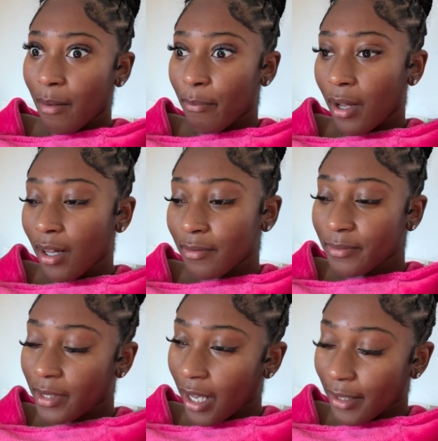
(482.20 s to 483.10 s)
But
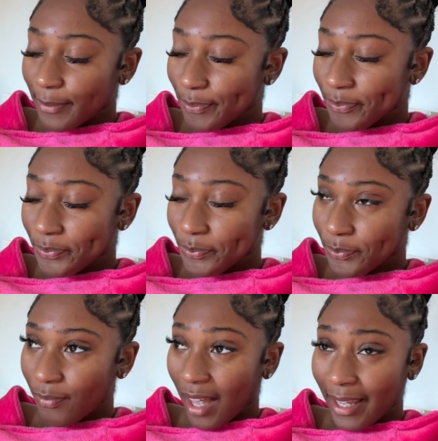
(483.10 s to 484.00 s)
yeah,
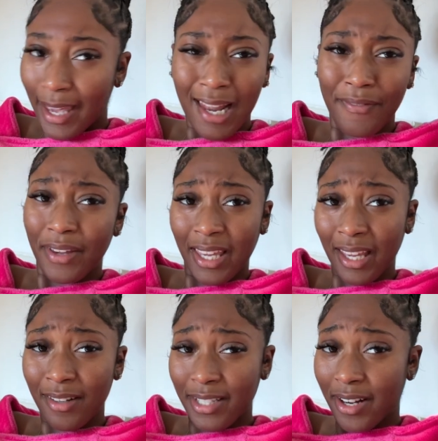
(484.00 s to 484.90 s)
I get up to eat.
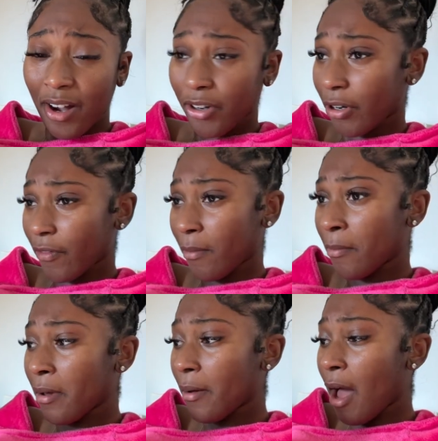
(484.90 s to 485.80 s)
I was kind of hungry
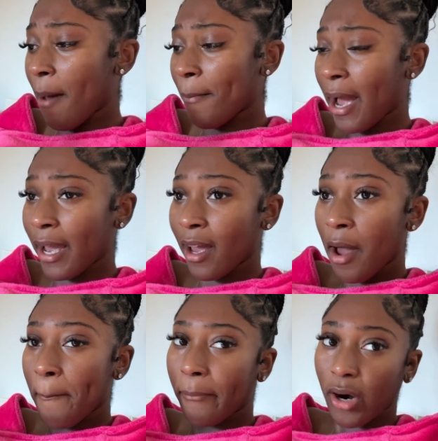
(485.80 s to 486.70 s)
from my
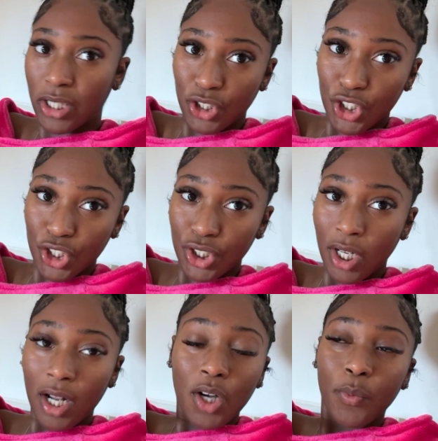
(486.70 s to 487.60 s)
brunch,
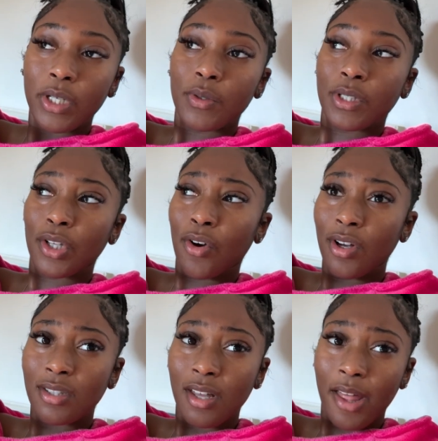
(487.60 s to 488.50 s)
which was the
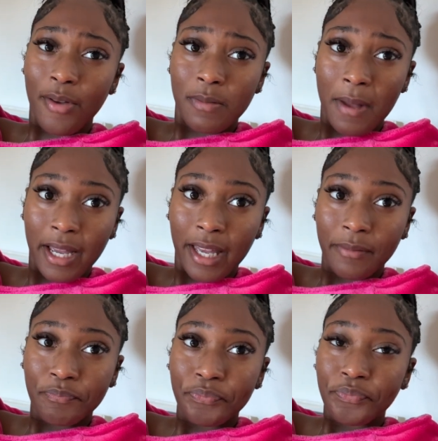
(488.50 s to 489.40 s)
Costa that I was
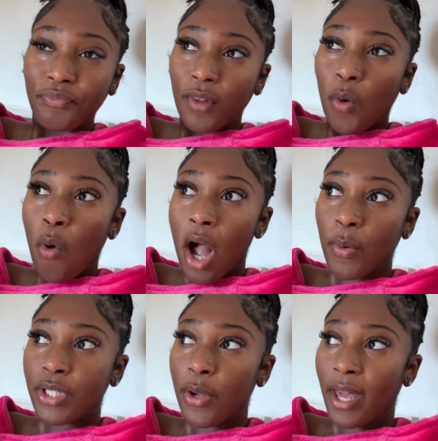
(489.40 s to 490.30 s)
banging. Work
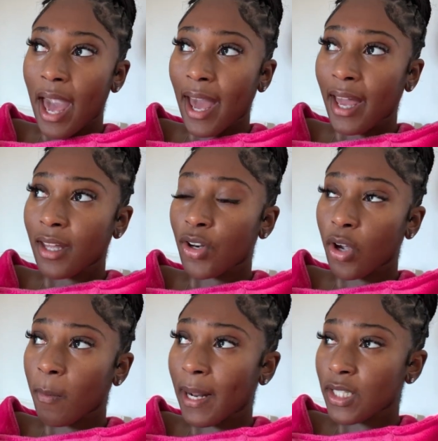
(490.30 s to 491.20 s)
was okay, no
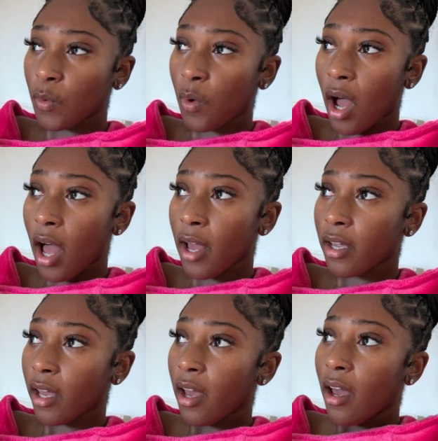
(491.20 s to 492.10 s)
complaints on work.